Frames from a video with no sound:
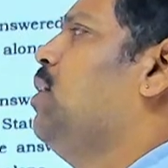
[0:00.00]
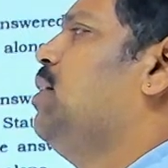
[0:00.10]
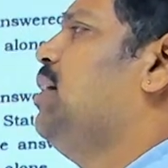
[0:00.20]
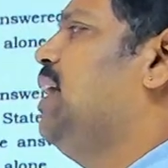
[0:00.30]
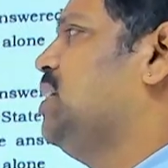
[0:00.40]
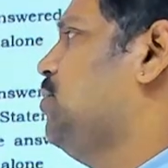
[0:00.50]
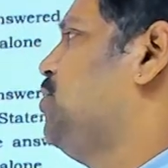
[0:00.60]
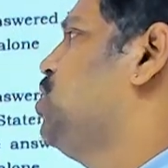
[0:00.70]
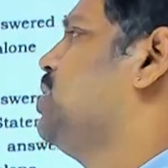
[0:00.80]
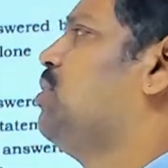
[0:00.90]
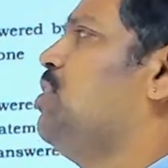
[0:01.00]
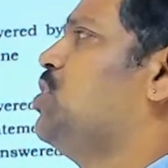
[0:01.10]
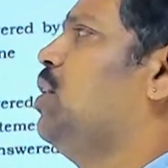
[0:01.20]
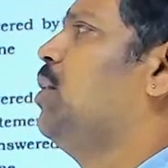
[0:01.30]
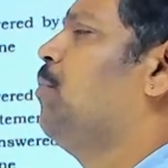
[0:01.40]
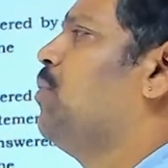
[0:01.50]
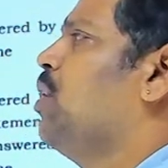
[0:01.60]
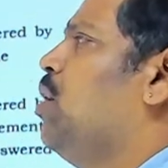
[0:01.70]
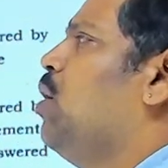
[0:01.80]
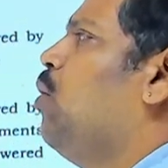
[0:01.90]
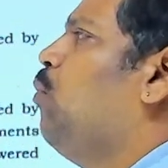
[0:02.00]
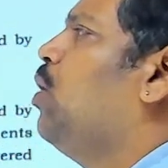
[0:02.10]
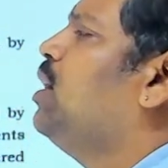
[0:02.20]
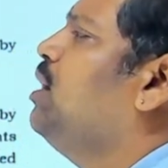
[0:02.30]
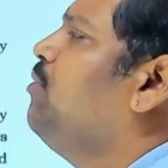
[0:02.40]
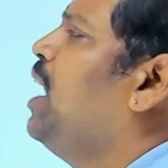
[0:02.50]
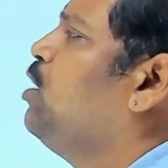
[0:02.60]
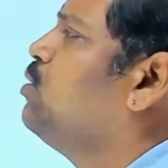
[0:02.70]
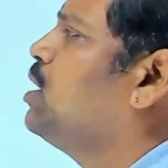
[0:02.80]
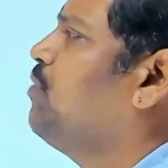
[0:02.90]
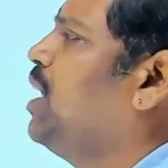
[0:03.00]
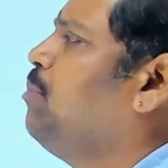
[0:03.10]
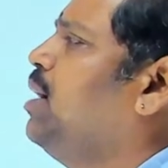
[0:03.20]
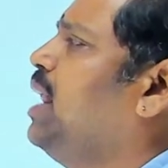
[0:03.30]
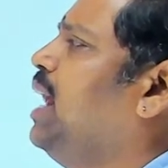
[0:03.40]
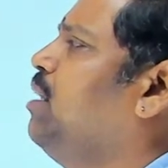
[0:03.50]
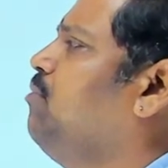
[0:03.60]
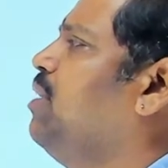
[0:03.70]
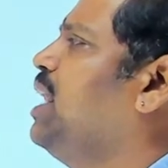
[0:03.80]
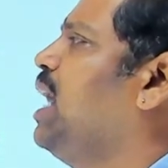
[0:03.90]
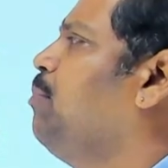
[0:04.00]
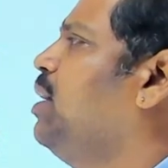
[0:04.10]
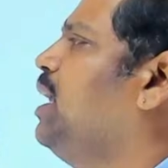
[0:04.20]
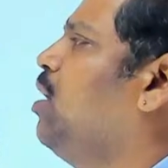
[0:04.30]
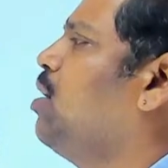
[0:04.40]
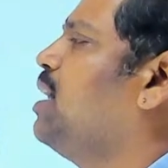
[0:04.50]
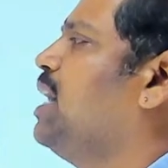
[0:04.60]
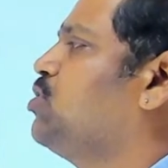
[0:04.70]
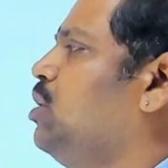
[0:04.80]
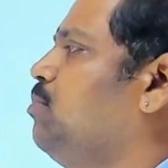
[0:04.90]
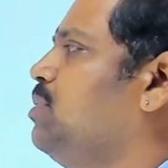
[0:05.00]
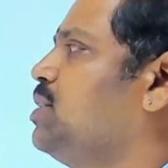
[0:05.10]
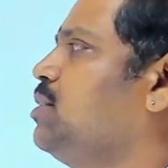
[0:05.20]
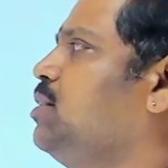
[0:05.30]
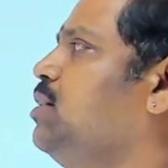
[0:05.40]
Data sufficiency equation. What are the values of m and n where m and n are natural numbers?